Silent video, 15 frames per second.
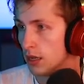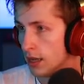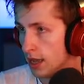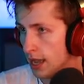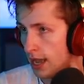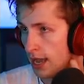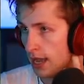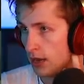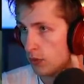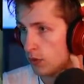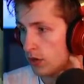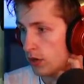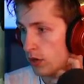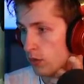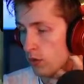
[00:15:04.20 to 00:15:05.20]
and
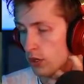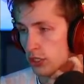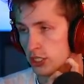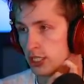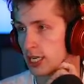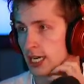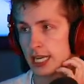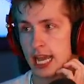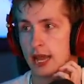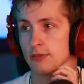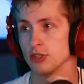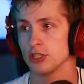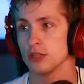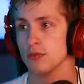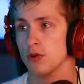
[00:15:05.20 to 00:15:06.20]
we're we're just gonna
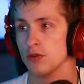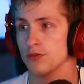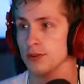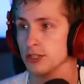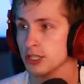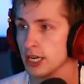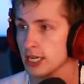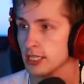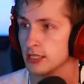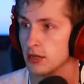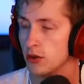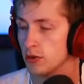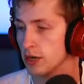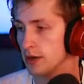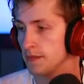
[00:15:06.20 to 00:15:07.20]
capture some more fish guys
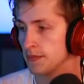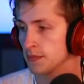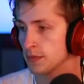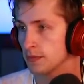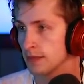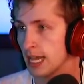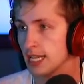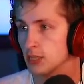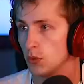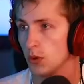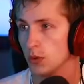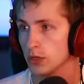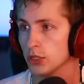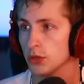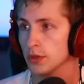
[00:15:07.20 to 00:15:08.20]
okay that's what
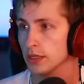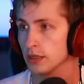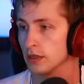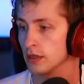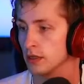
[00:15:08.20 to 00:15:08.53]
we're doing